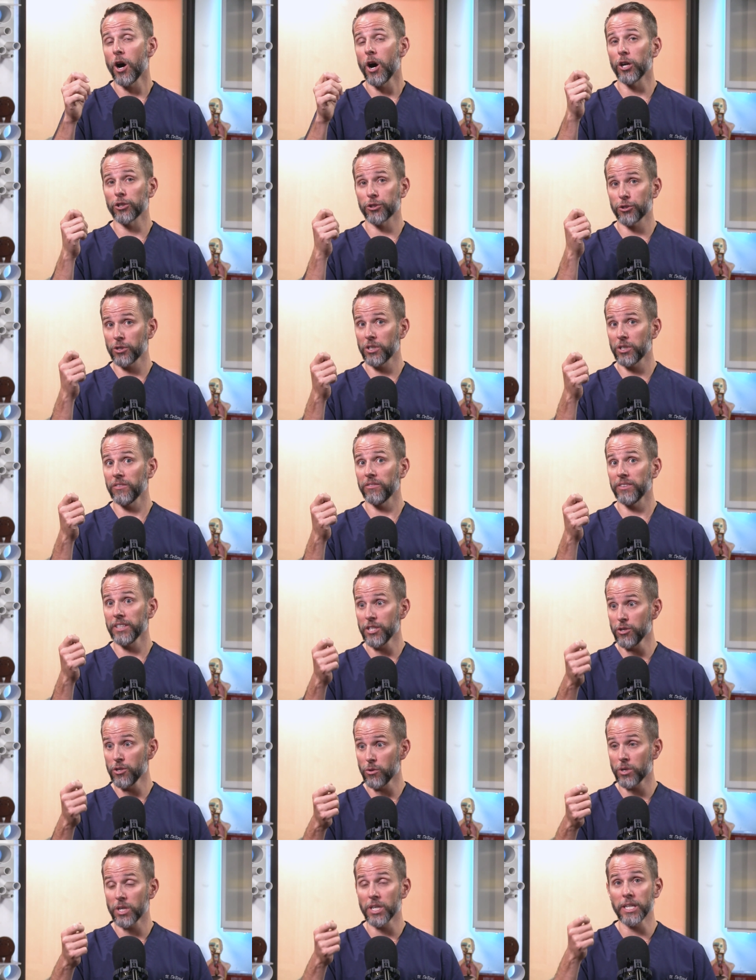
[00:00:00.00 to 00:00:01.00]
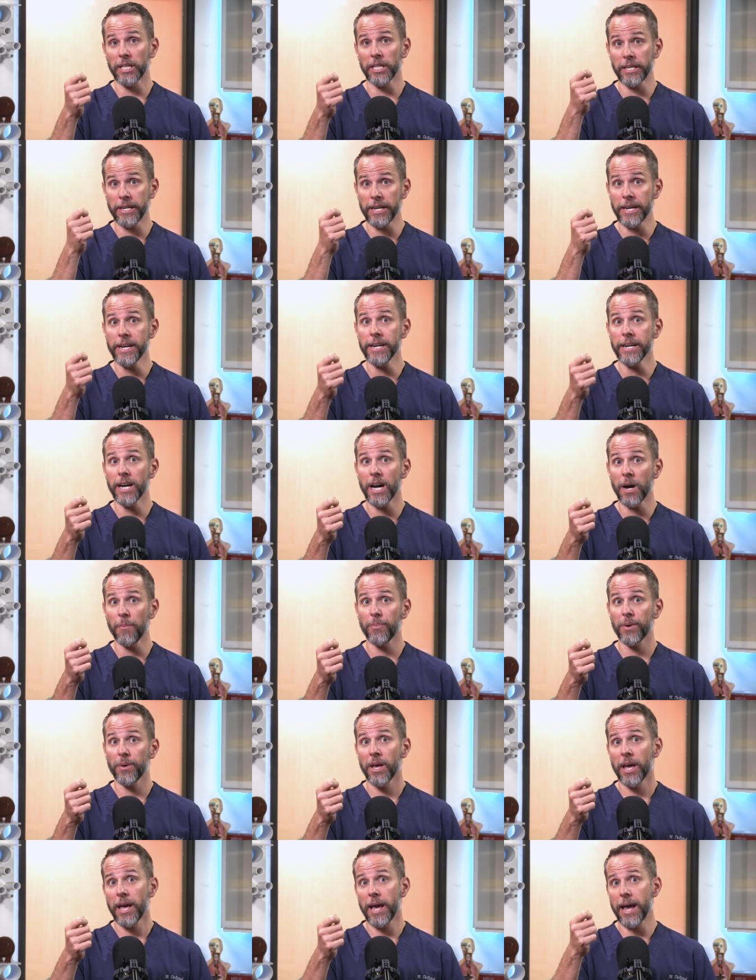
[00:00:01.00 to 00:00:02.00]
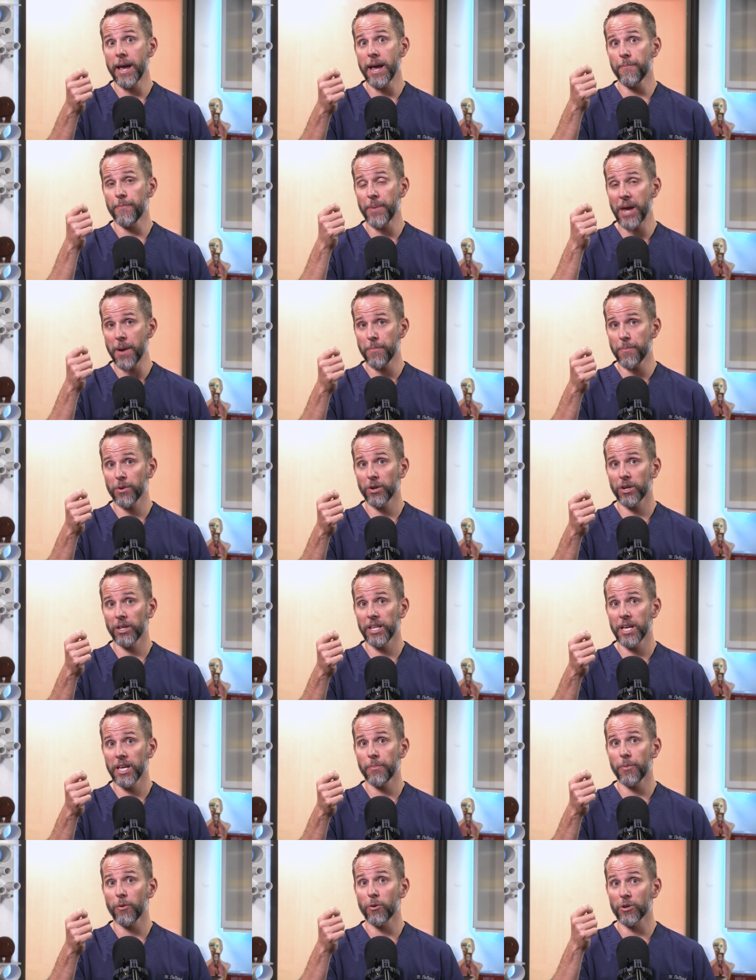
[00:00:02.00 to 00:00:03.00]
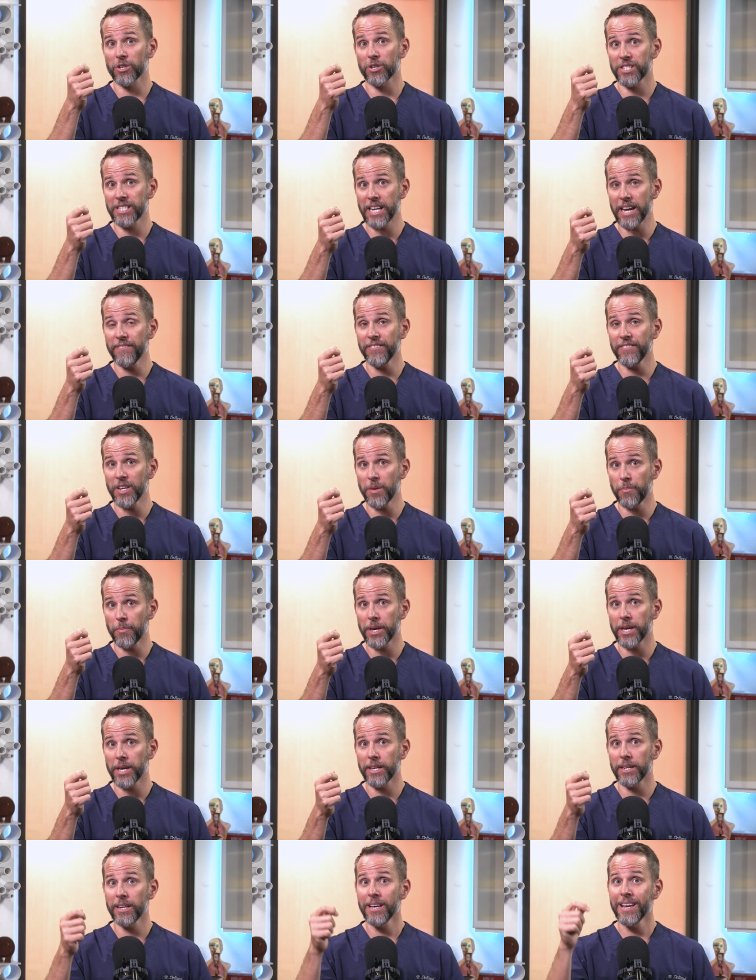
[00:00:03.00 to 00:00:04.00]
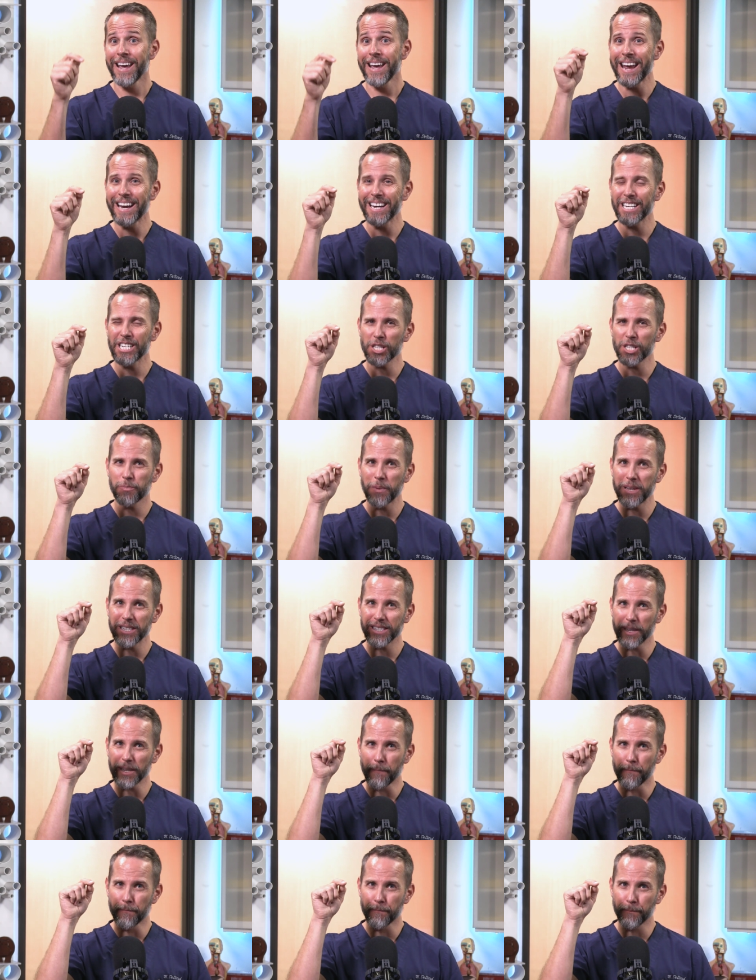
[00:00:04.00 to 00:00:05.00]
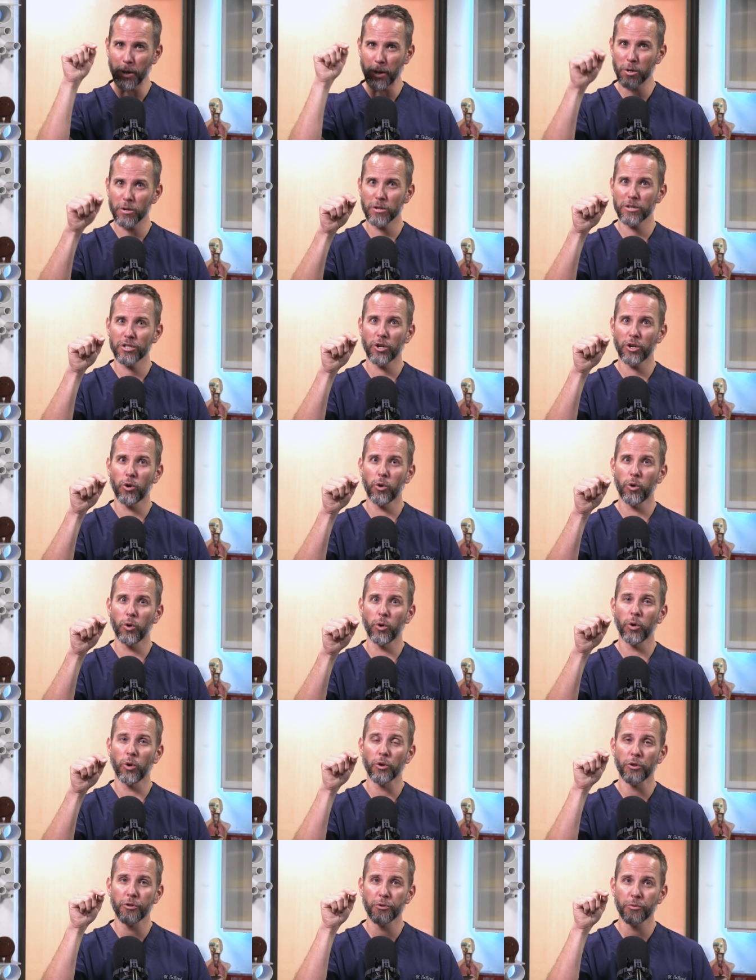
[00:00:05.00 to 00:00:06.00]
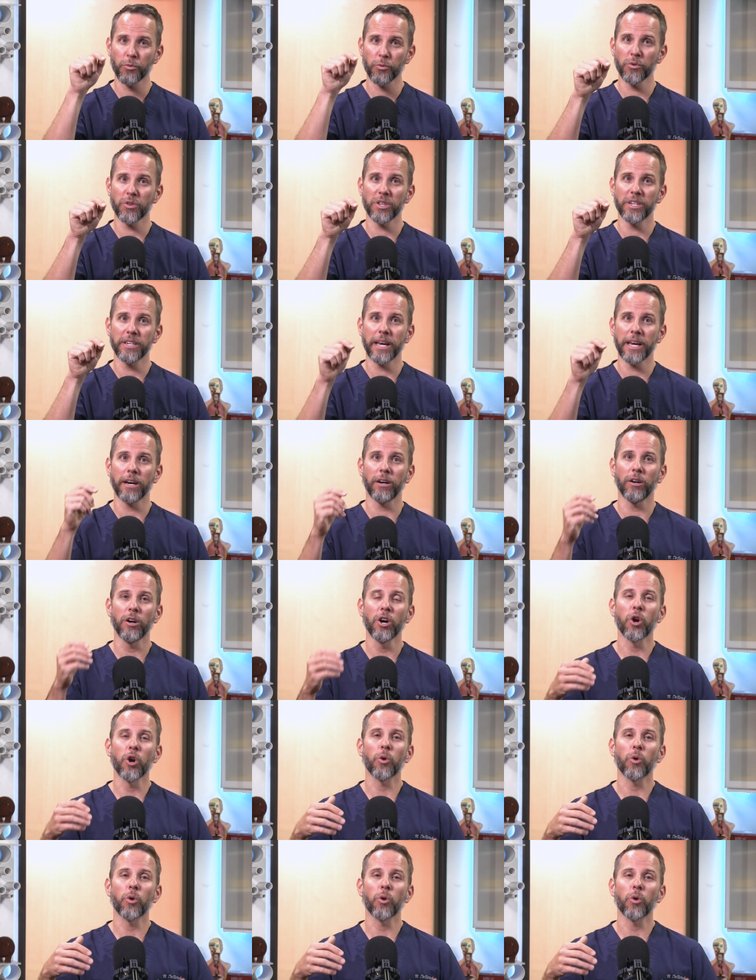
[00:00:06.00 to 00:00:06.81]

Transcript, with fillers: Alternatively, you can heat up a paper clip or safety pin, and it just basically burns a hole through the nail,